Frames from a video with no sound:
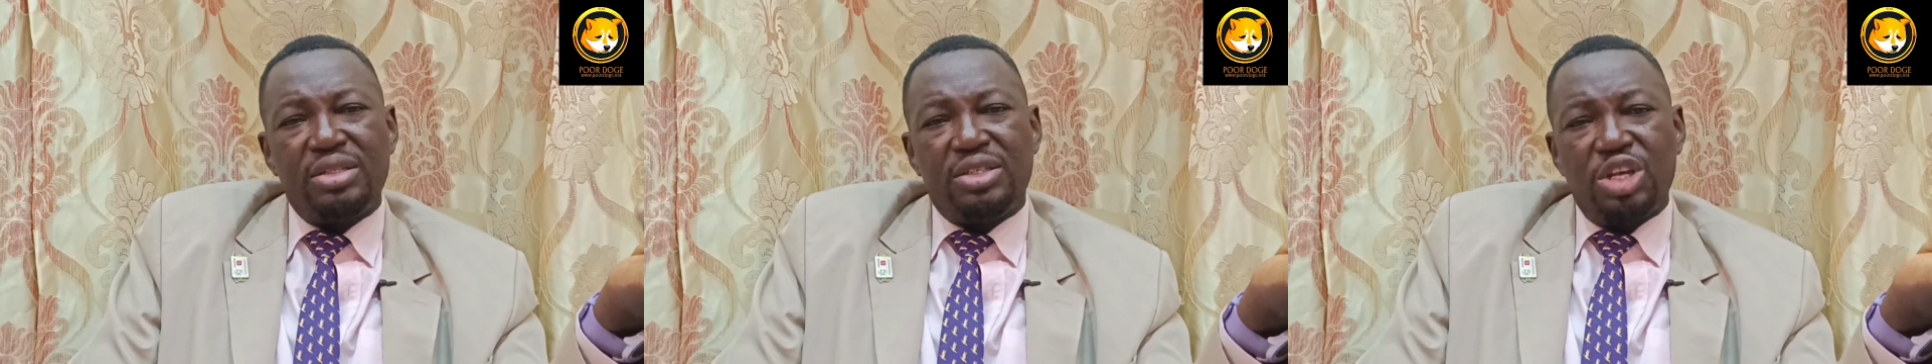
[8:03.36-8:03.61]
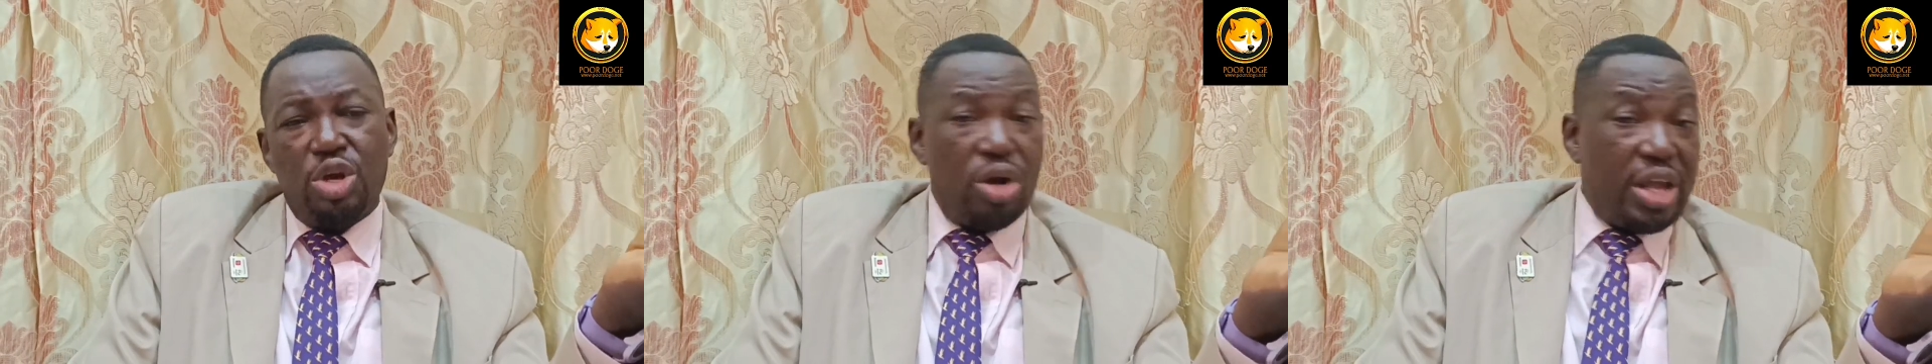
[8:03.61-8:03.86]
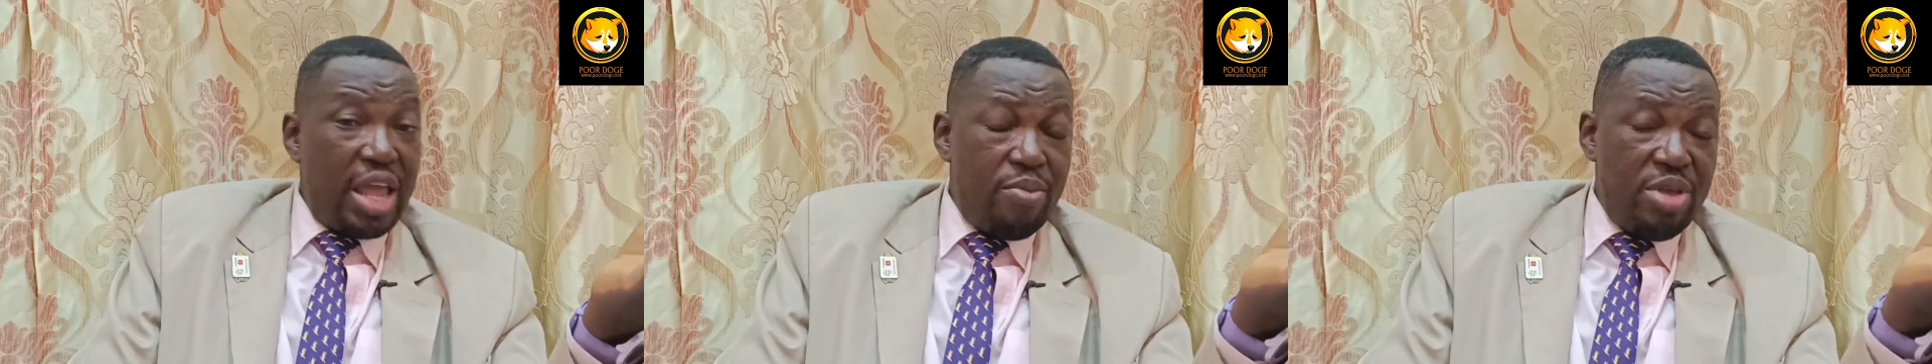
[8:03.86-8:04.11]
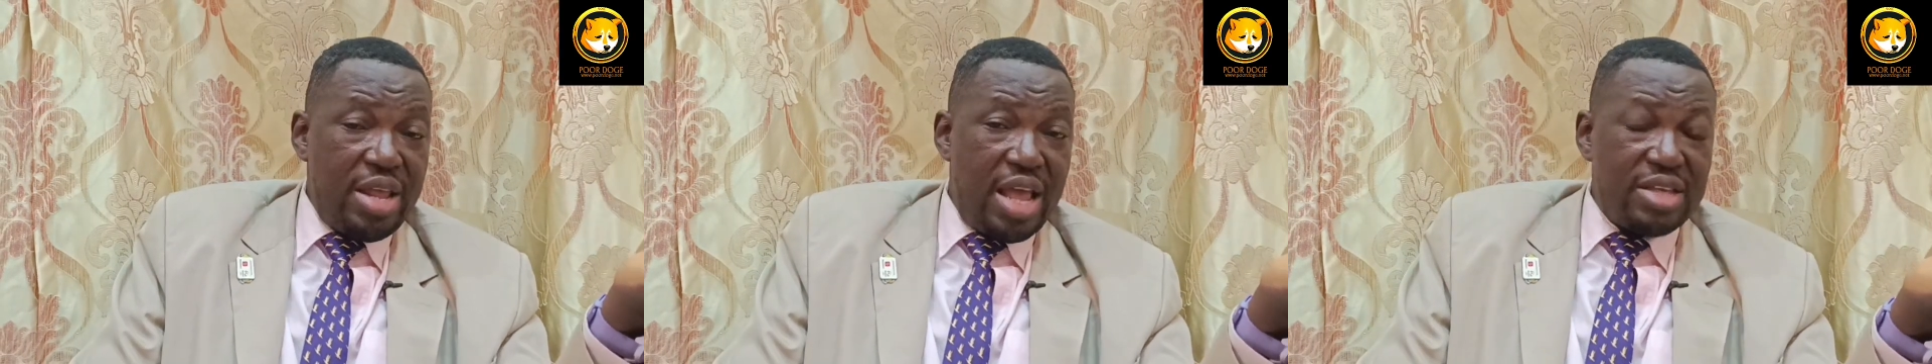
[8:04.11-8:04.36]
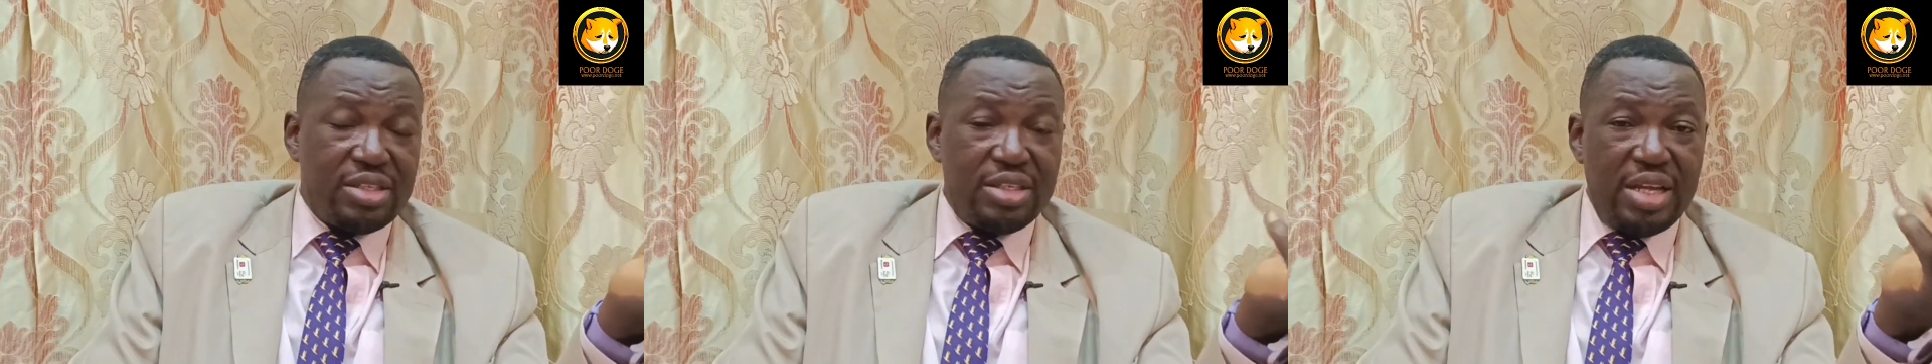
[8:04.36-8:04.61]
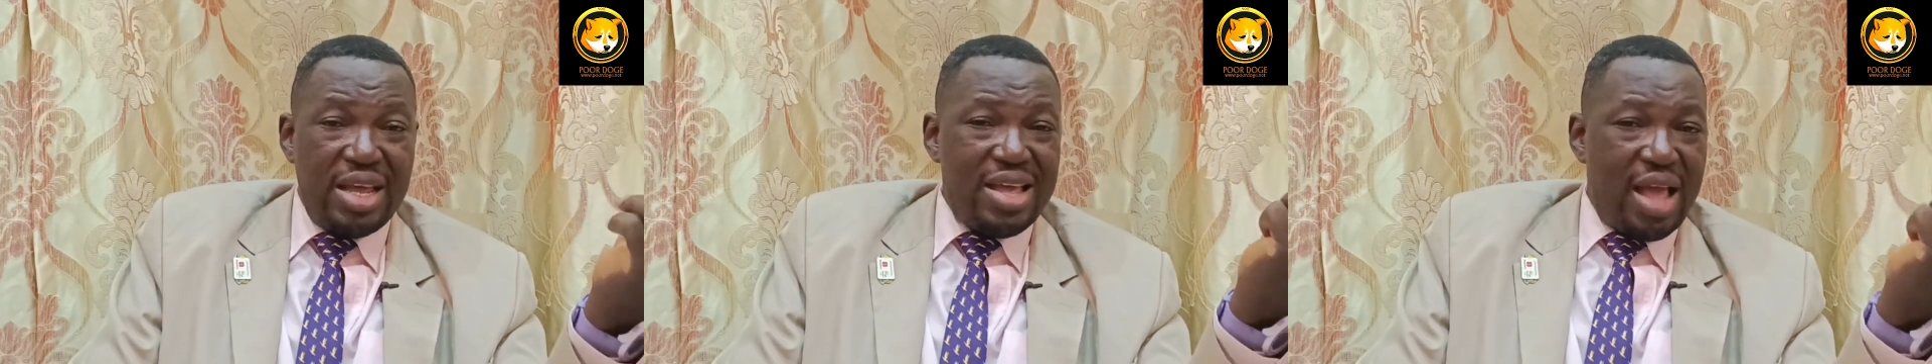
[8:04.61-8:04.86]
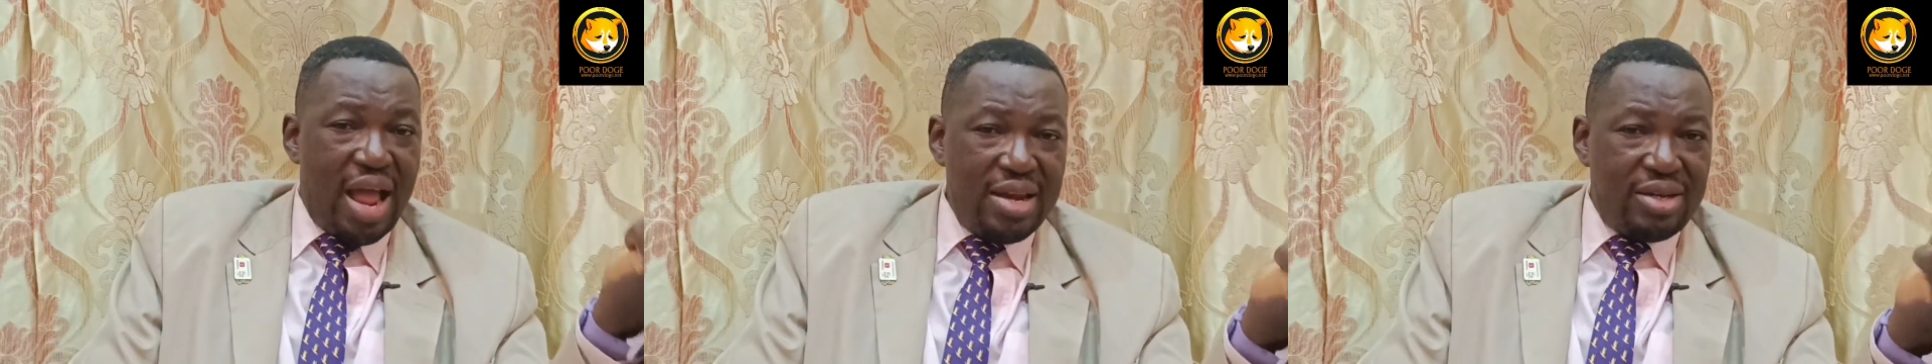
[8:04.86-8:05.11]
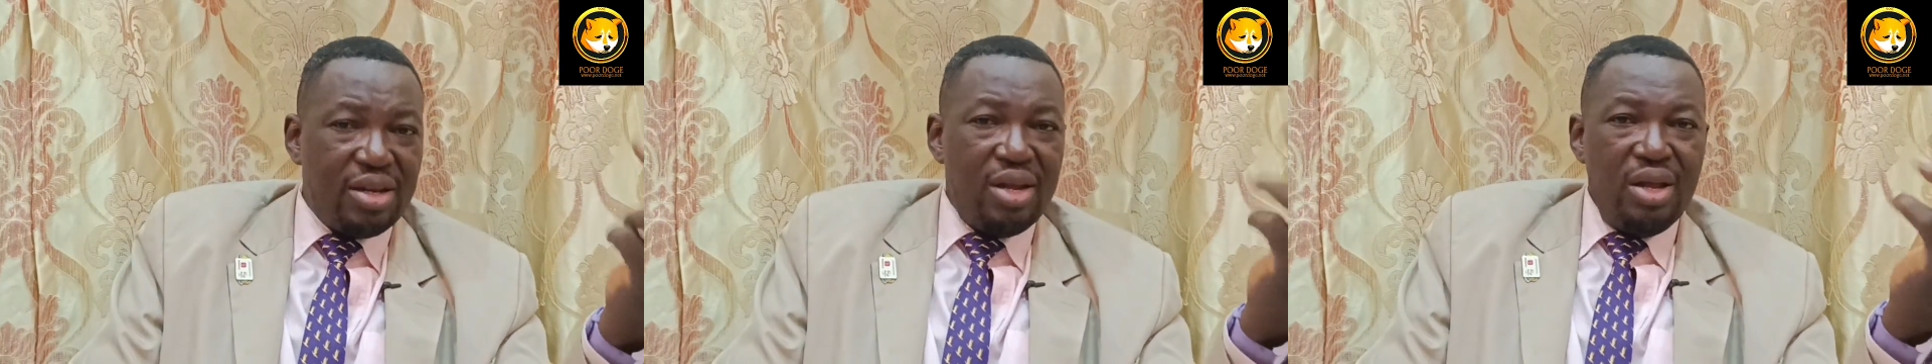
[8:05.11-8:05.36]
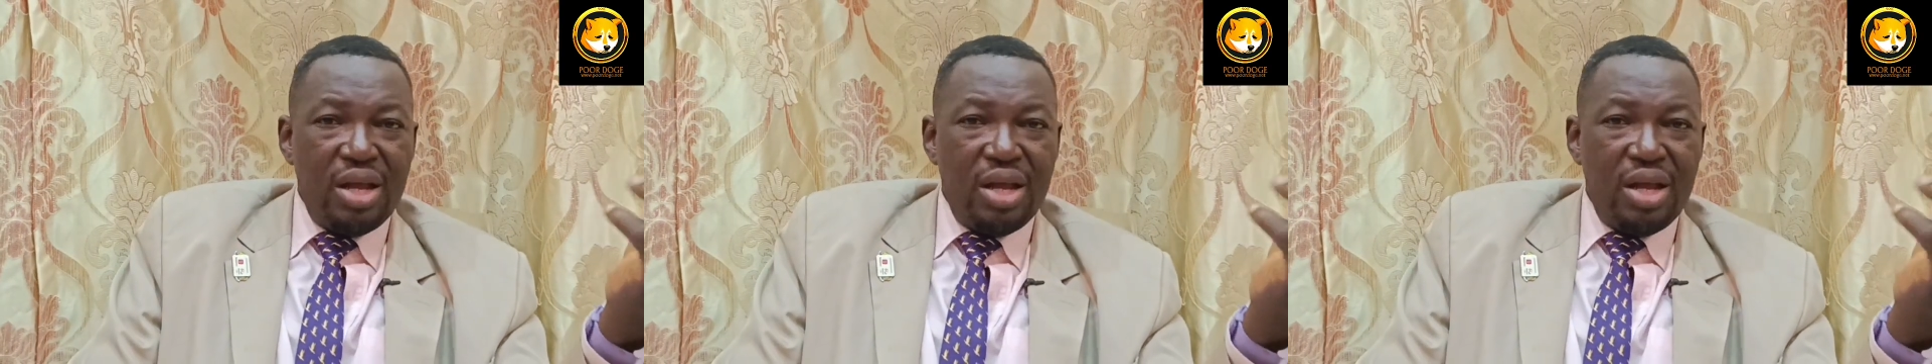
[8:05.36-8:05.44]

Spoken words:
Zio came in yesterday, and